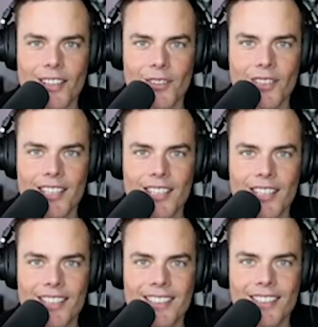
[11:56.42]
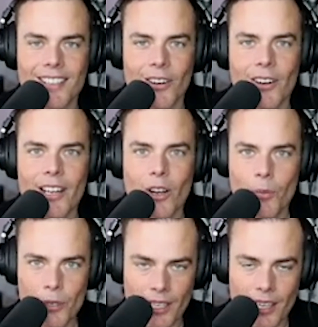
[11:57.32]
All right. I hope
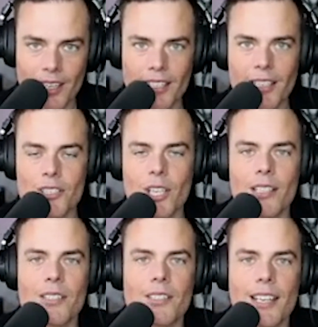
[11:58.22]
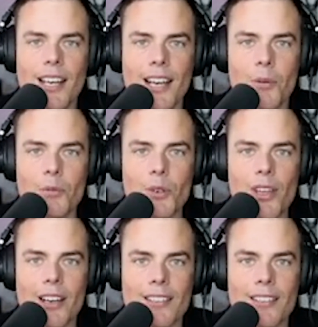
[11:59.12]
we can get a chance to say hi when we're there.